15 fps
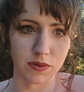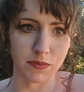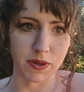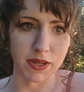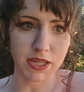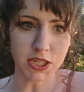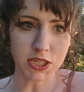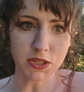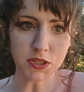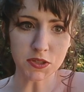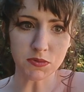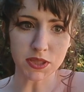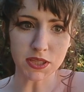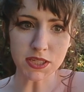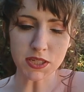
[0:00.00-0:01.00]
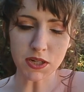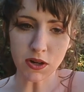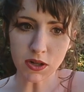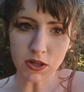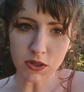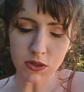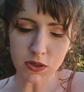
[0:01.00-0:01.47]
My issues with this
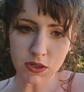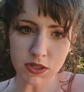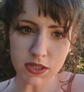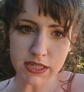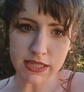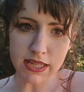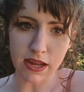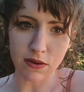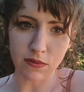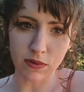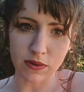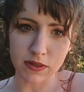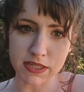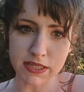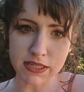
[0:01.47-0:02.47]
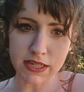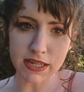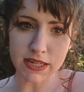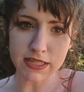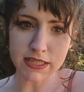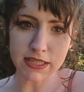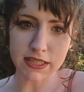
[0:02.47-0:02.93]
article is that, well, it's
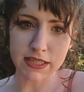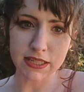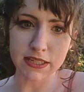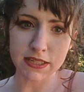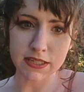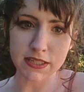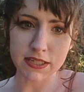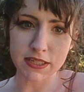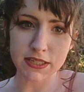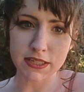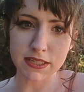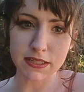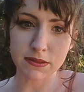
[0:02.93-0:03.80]
nice that these